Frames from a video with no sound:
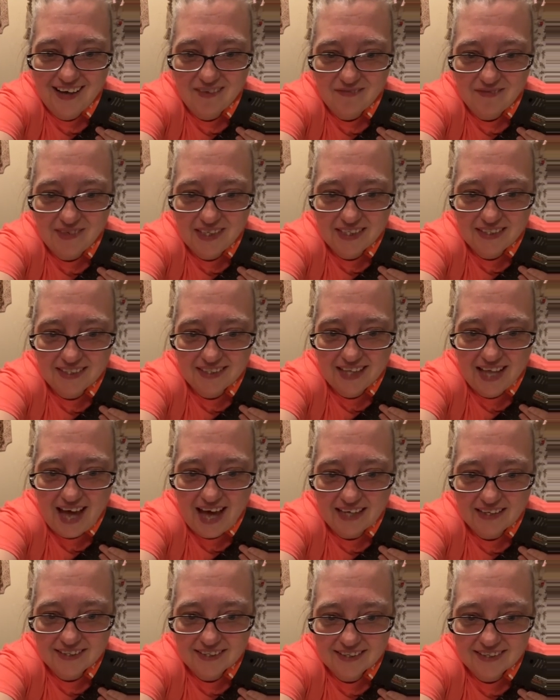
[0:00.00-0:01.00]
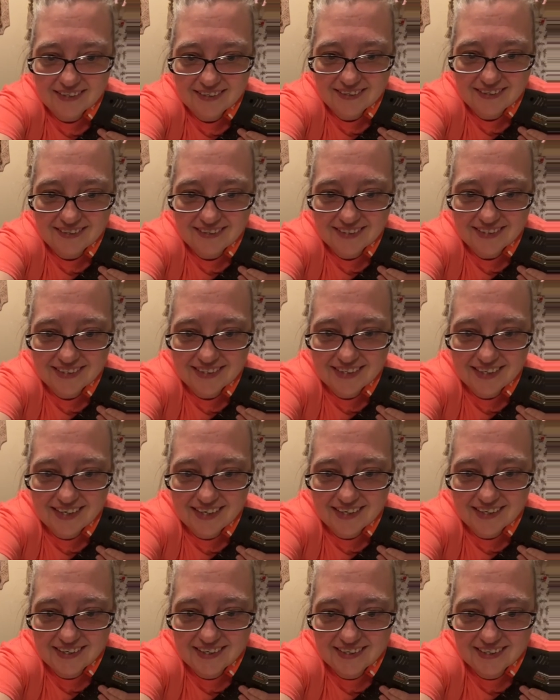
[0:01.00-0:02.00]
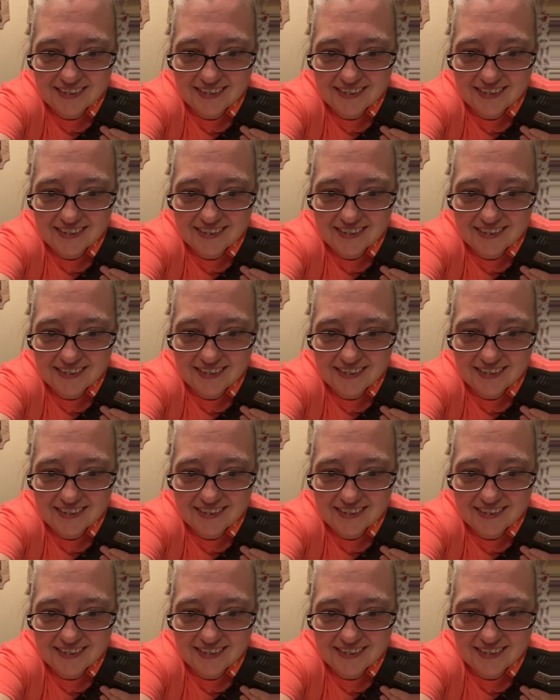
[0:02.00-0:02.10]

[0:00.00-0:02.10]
I missed that, Krista.